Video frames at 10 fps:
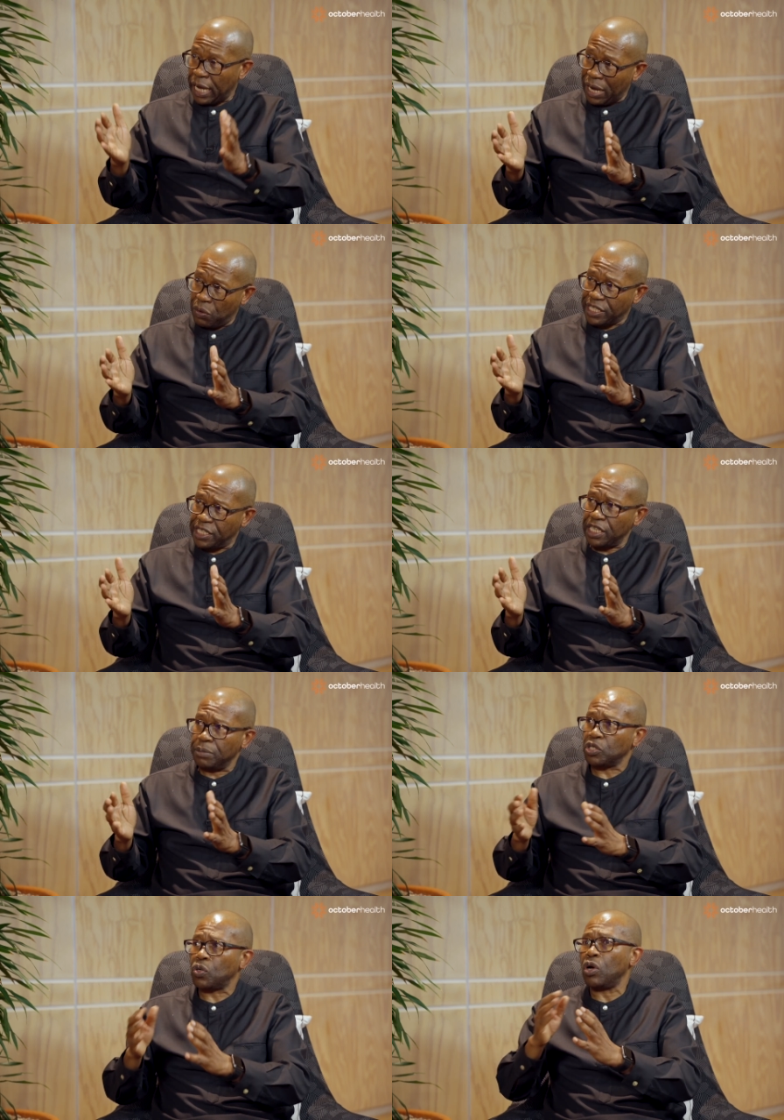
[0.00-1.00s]
our
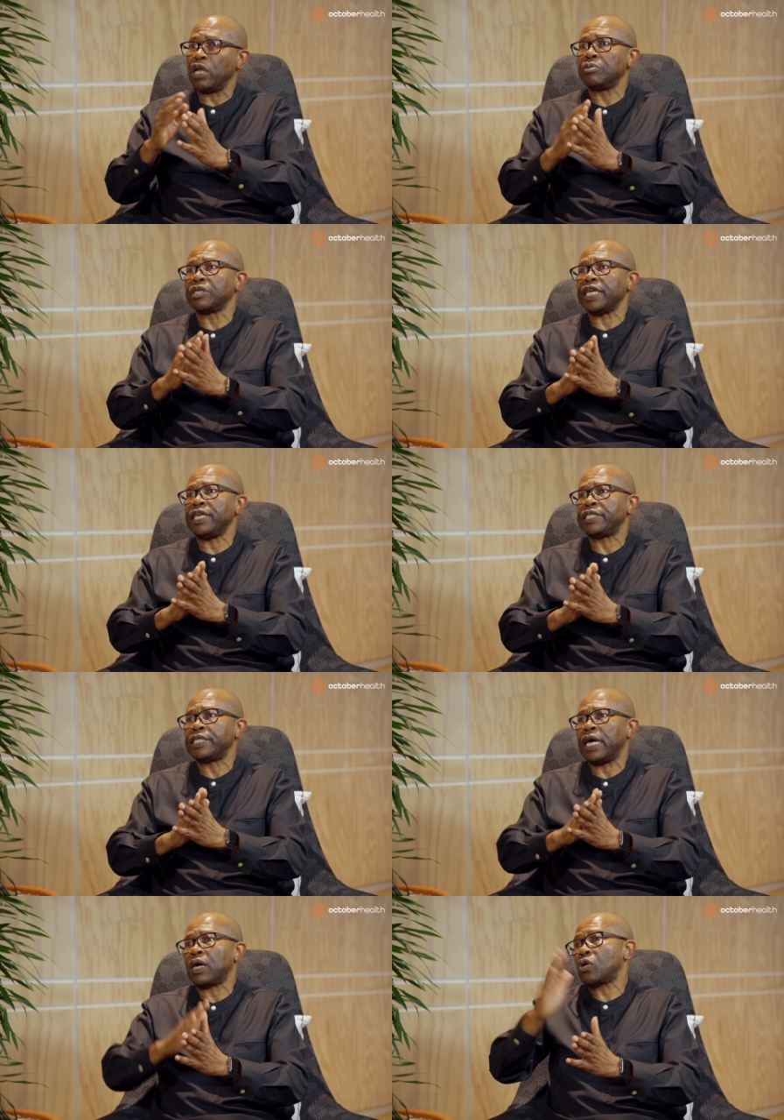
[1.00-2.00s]
teams,
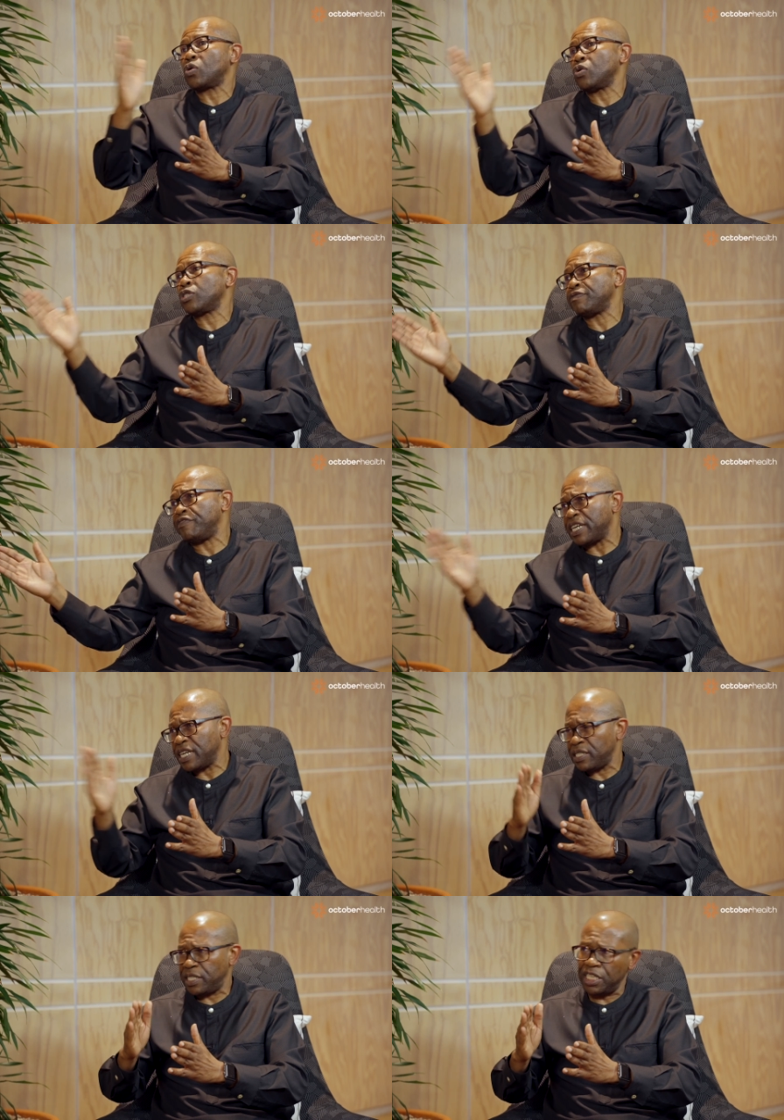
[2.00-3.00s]
collaborate across
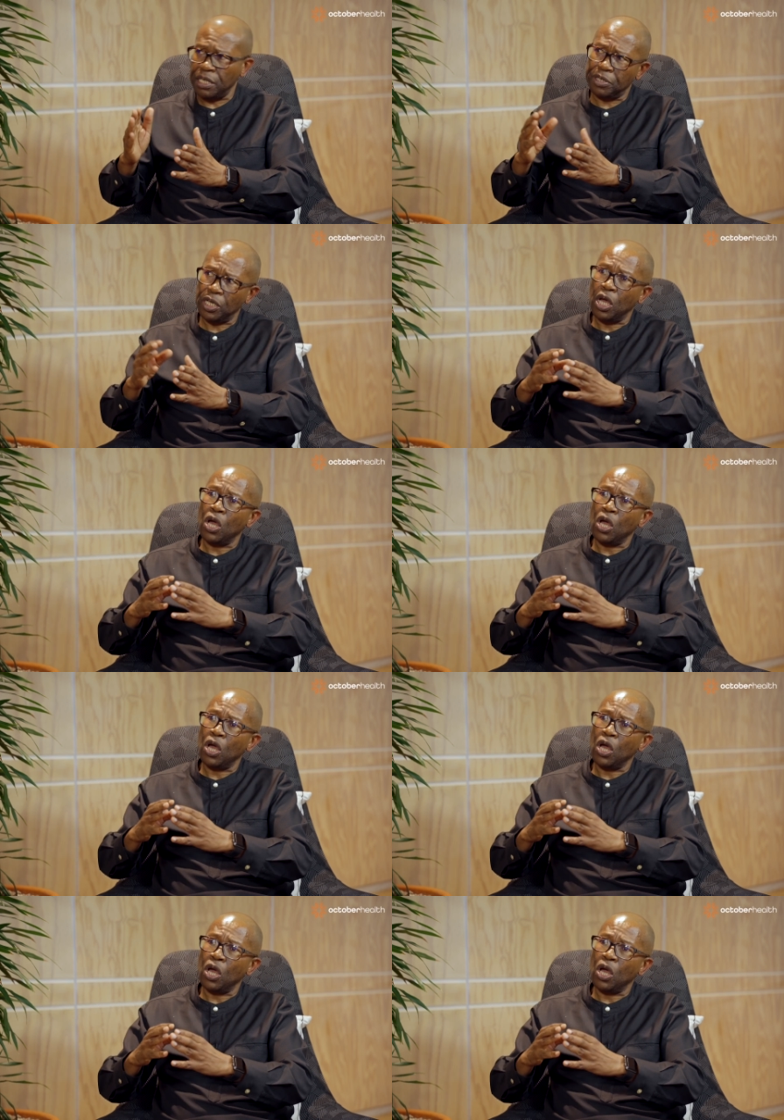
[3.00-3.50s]
various teams,